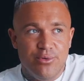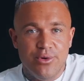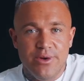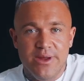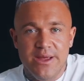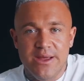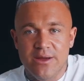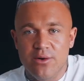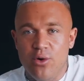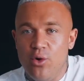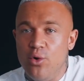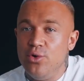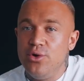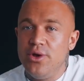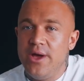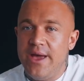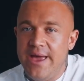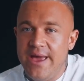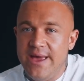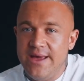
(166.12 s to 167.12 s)
putting all
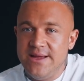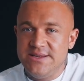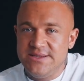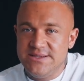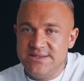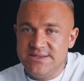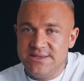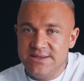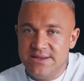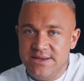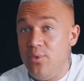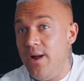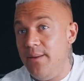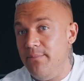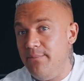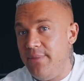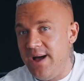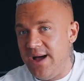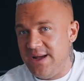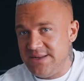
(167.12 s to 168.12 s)
your eggs in
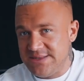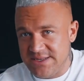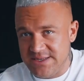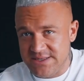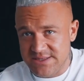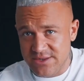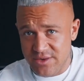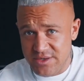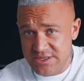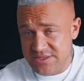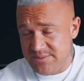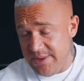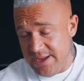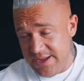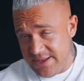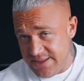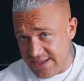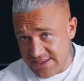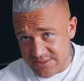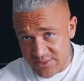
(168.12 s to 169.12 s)
one basket, so to
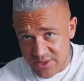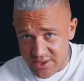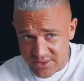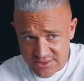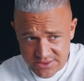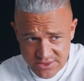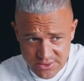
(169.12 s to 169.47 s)
speak, and that's what I was